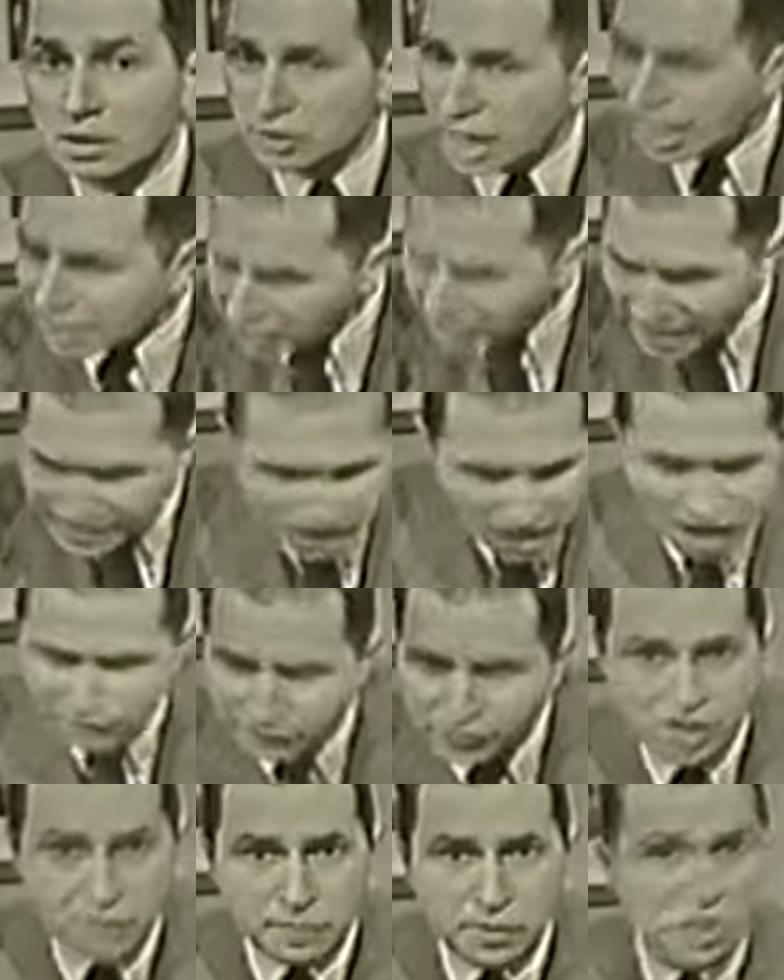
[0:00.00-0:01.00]
Not like our
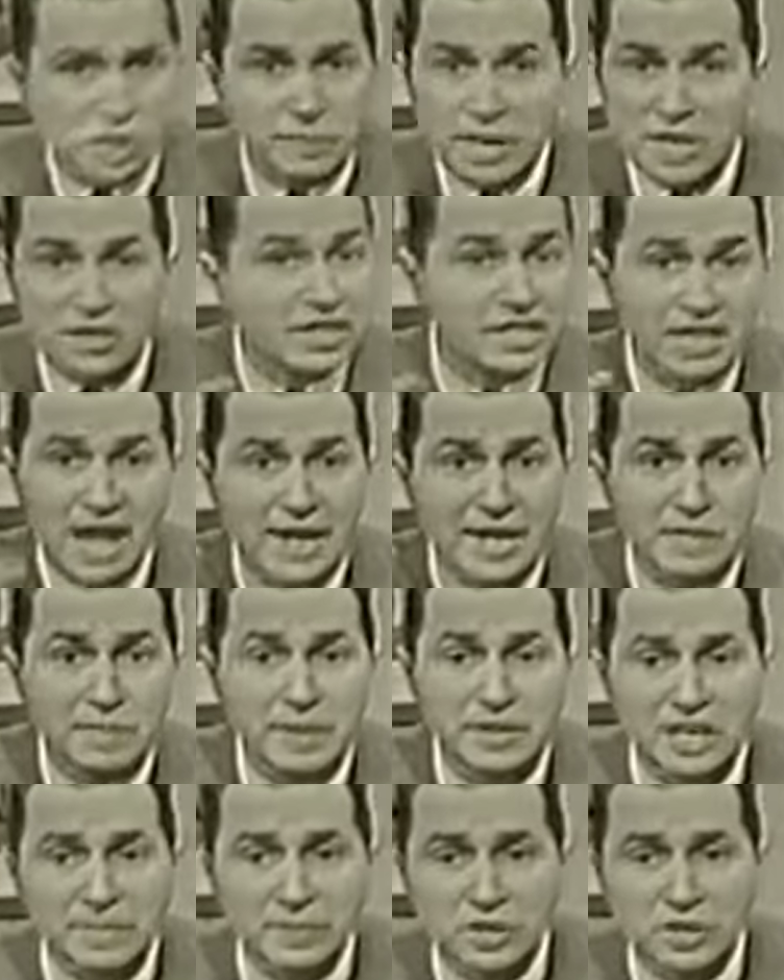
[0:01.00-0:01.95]
verbal speech, the kind of speech